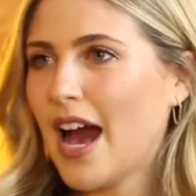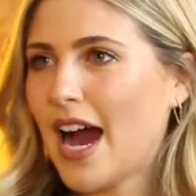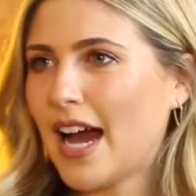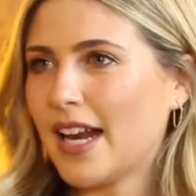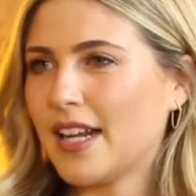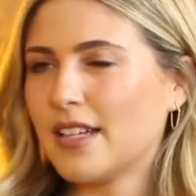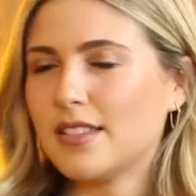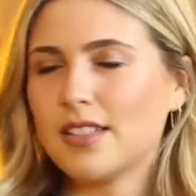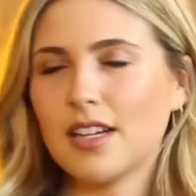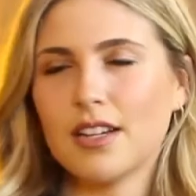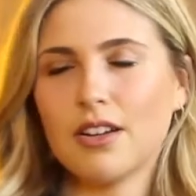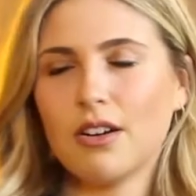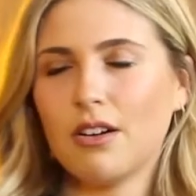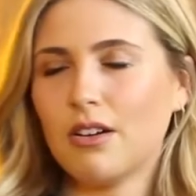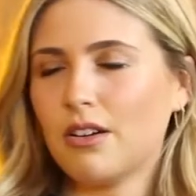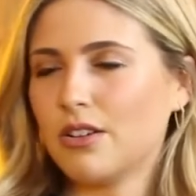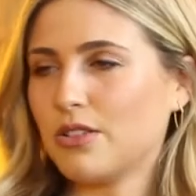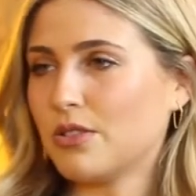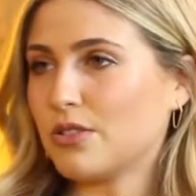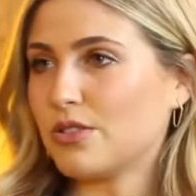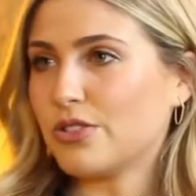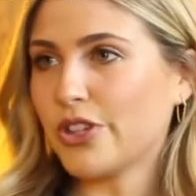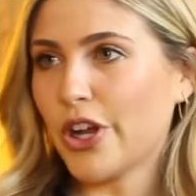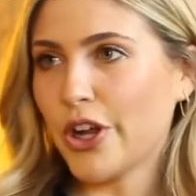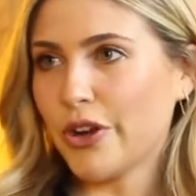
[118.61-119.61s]
And he said, oh,
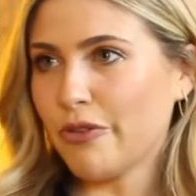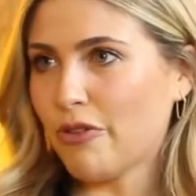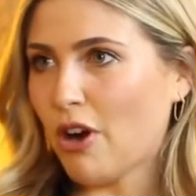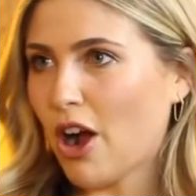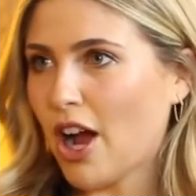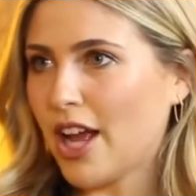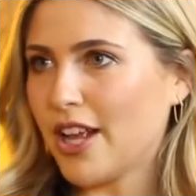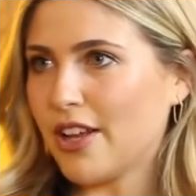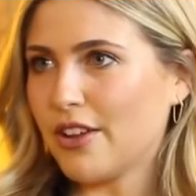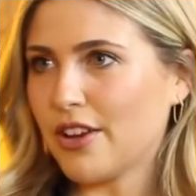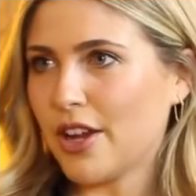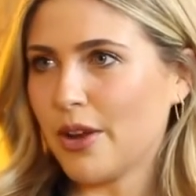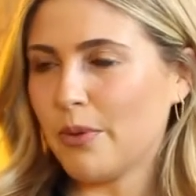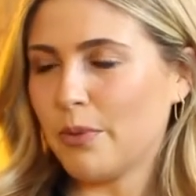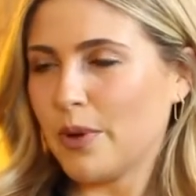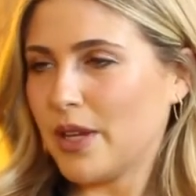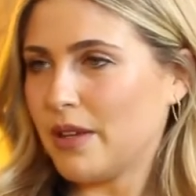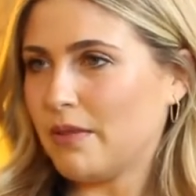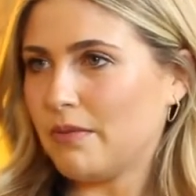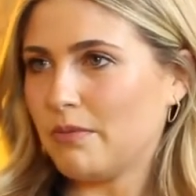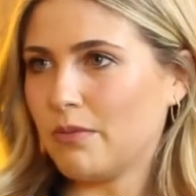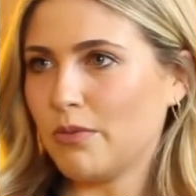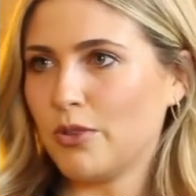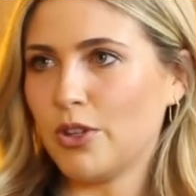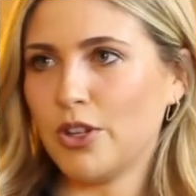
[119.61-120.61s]
you're so right. You
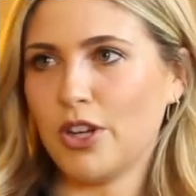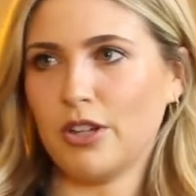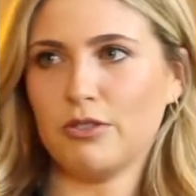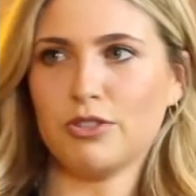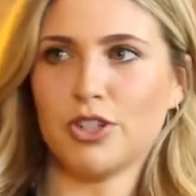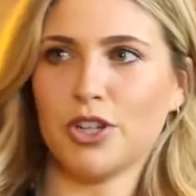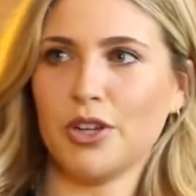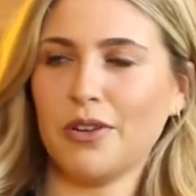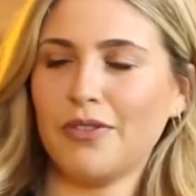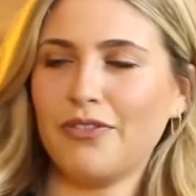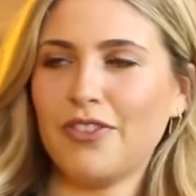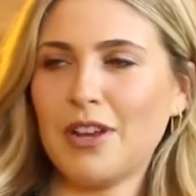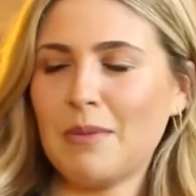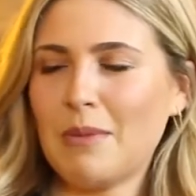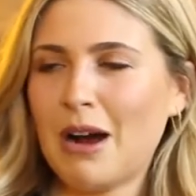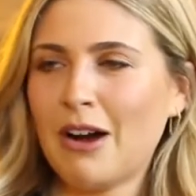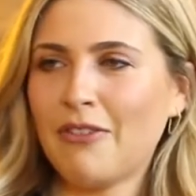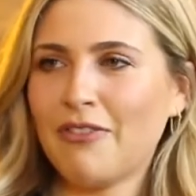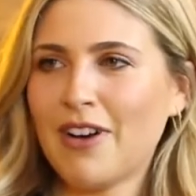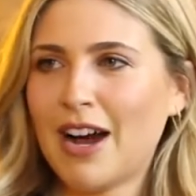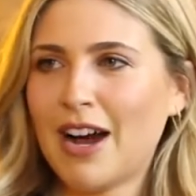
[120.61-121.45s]
know, 2 female